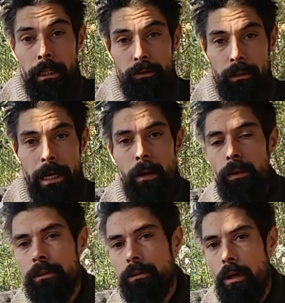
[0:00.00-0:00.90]
And today I
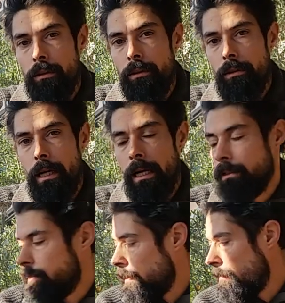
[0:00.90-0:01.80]
want to talk to you
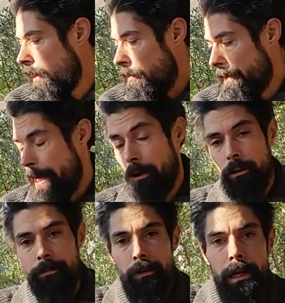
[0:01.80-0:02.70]
guys about my
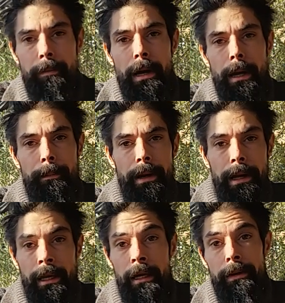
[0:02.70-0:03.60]
Osprey
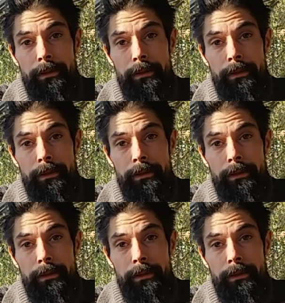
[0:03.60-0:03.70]
backpack,